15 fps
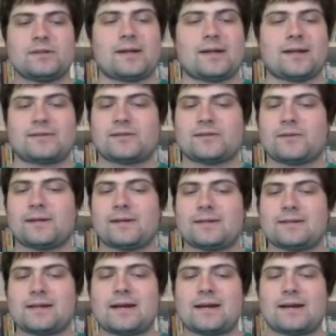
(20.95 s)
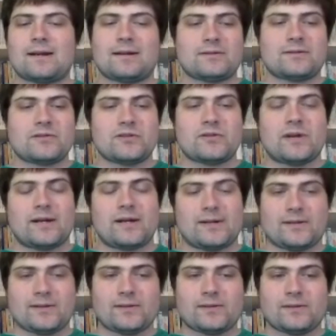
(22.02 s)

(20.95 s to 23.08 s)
has 3 attack and 2 health.